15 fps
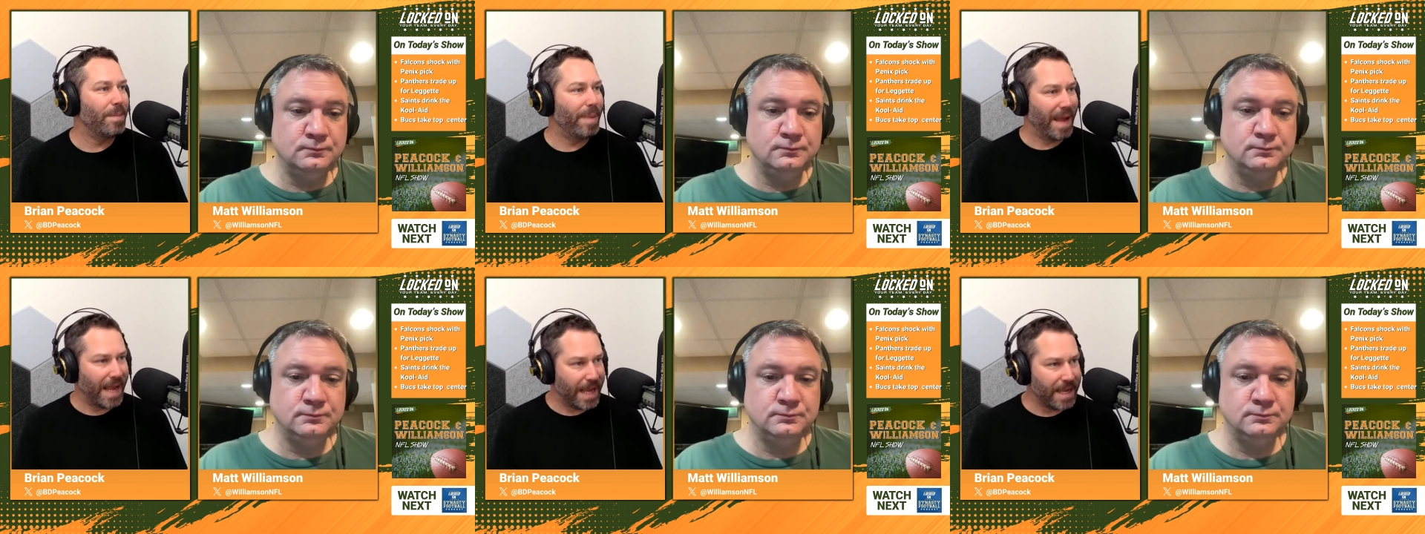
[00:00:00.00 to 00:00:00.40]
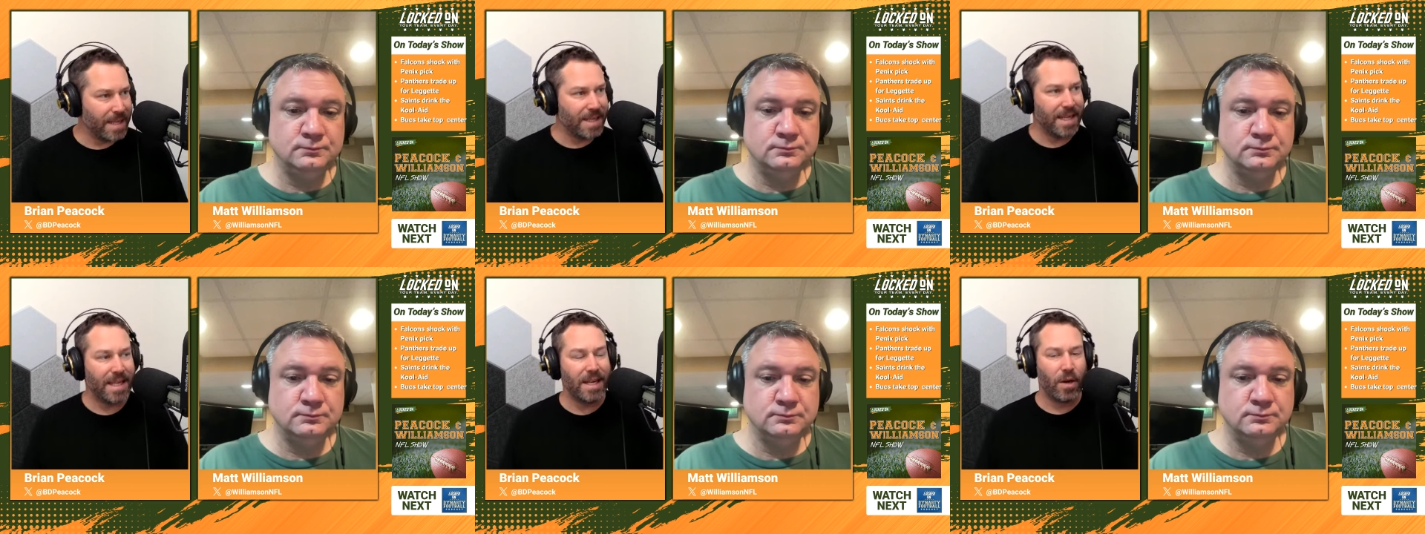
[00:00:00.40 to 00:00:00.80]

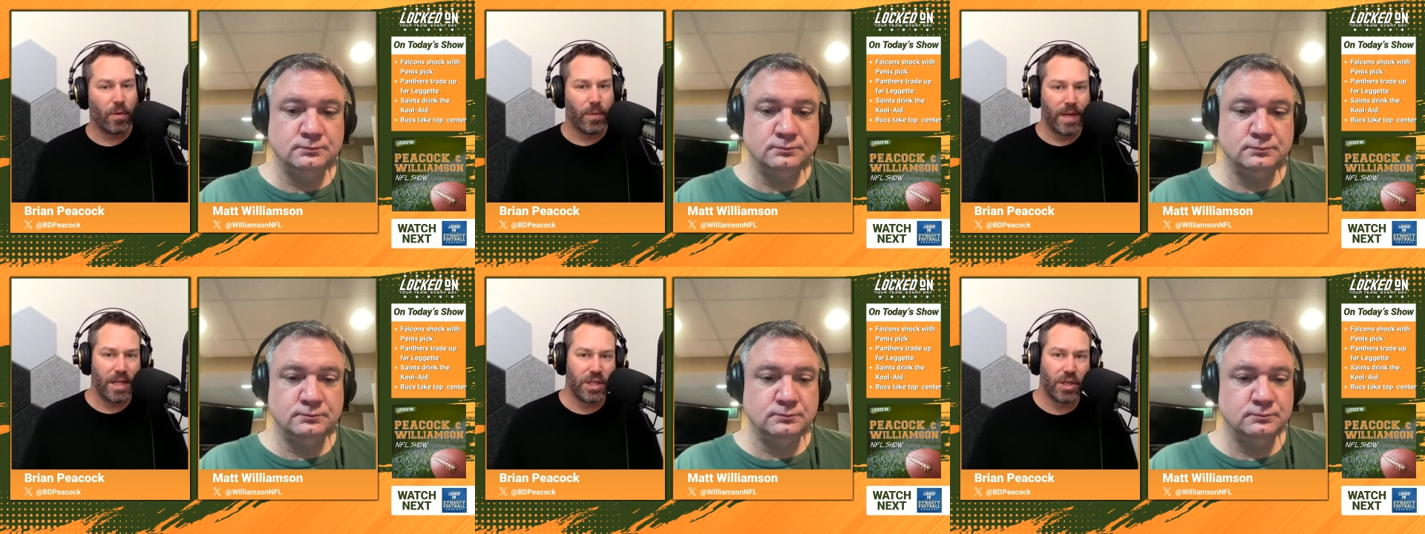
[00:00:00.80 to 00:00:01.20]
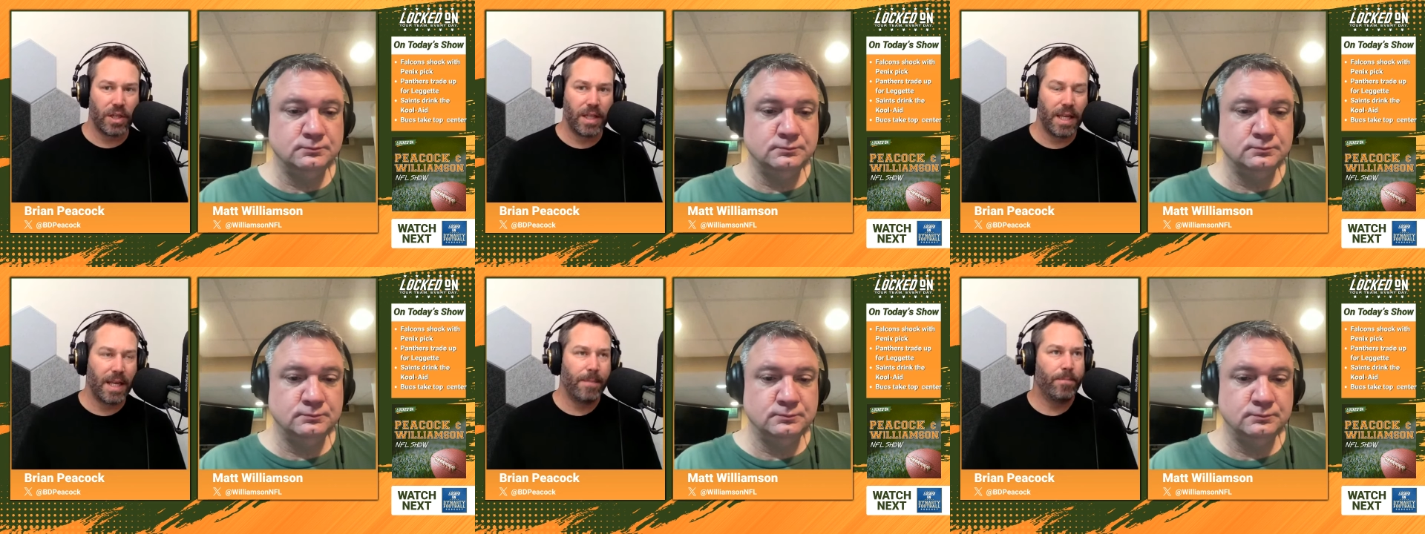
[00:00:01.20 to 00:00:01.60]
Speaker 1: panned it
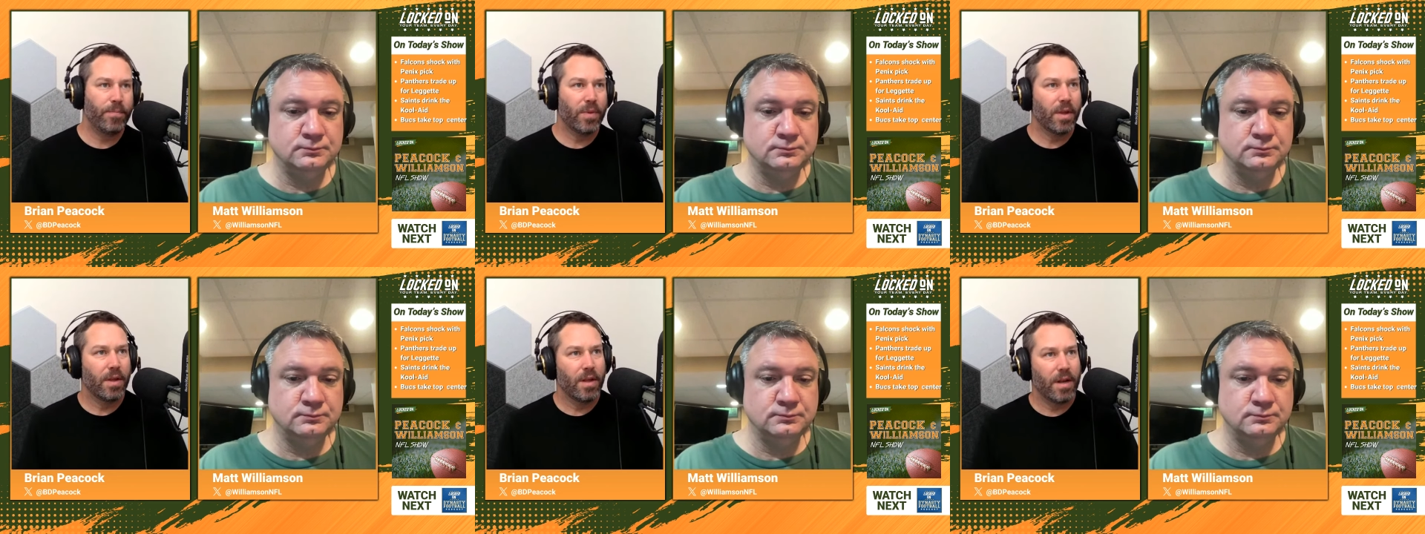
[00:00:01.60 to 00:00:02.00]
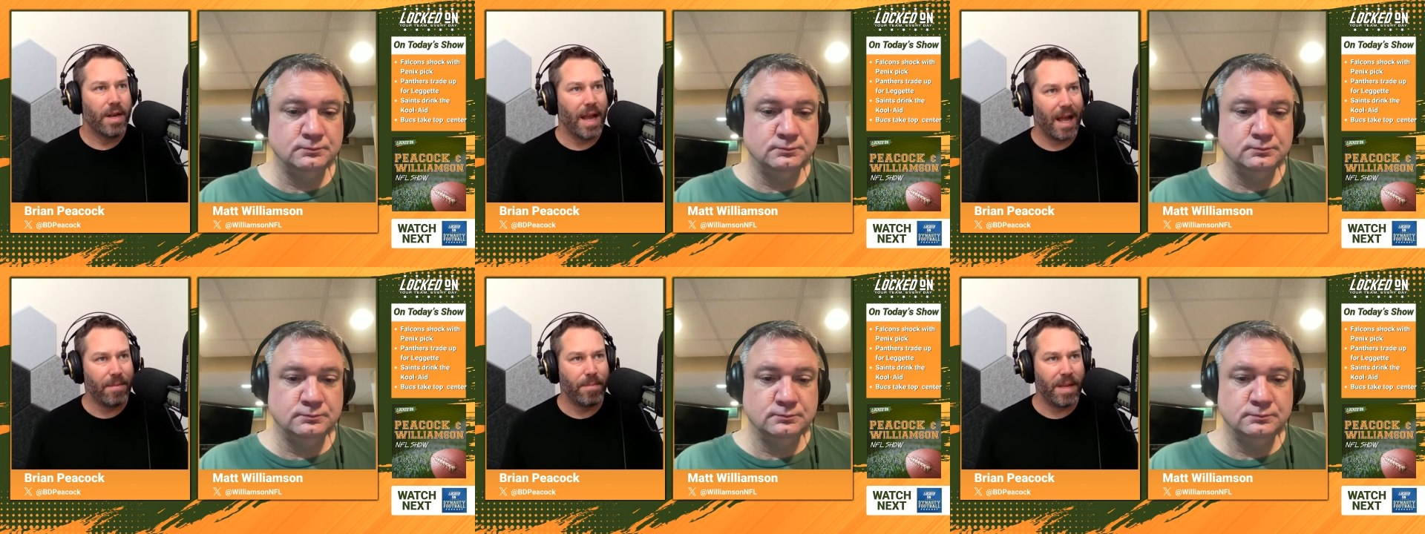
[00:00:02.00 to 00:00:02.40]
originally.
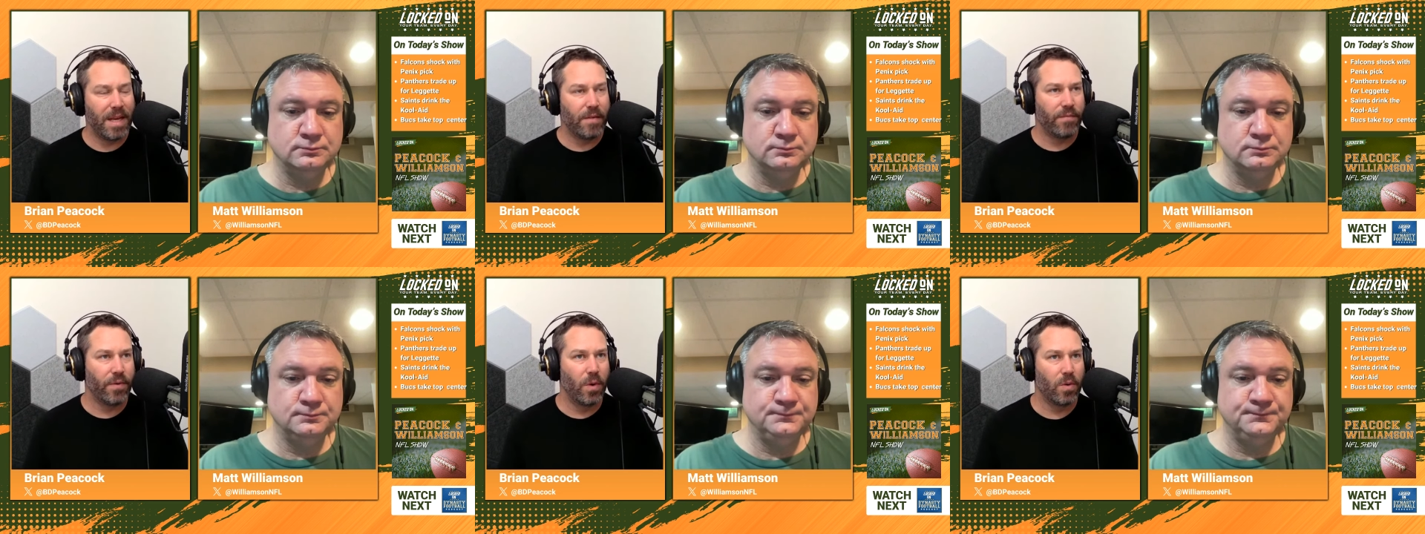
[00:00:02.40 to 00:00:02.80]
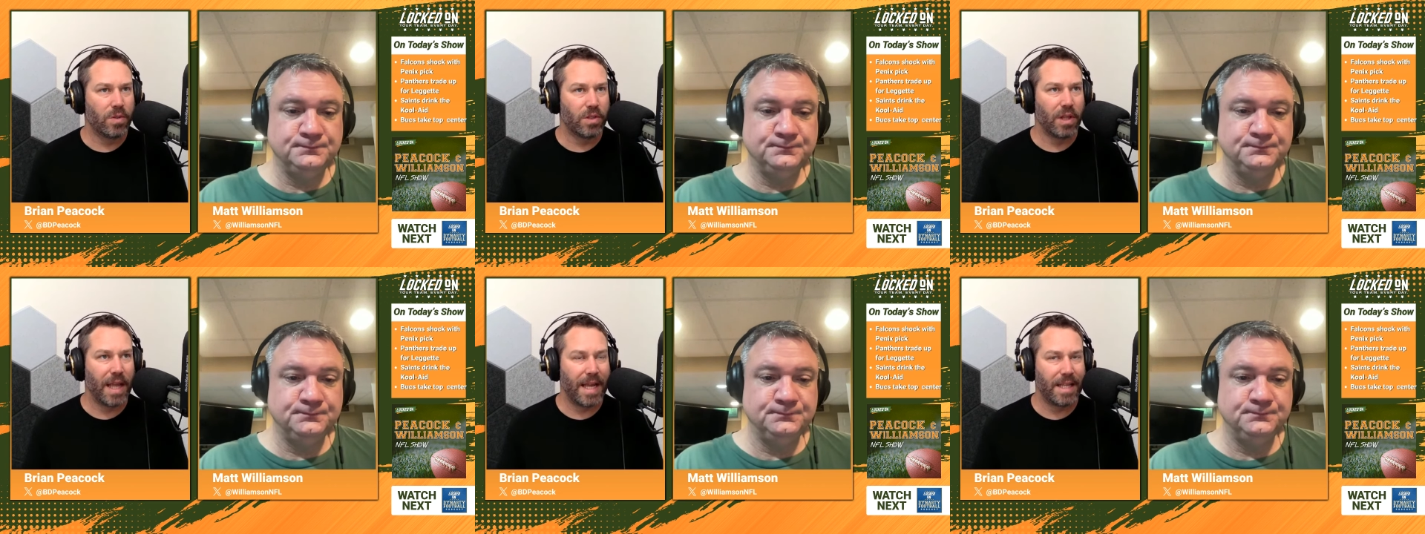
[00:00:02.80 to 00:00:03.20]
Not many
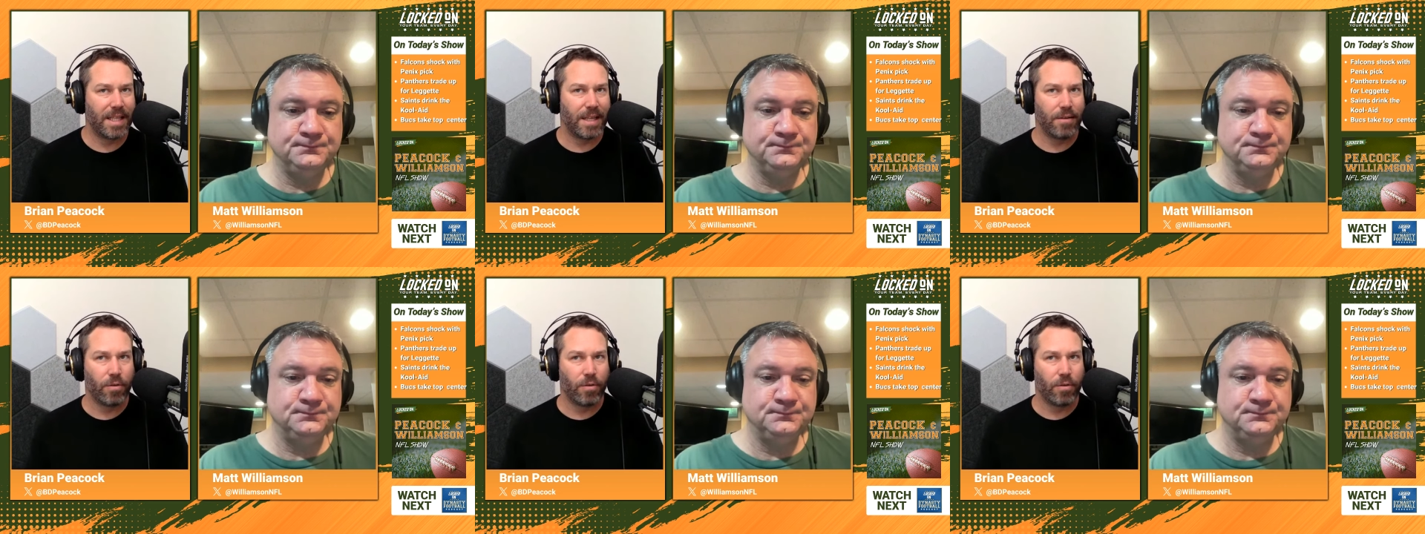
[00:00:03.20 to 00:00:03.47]
folks liked it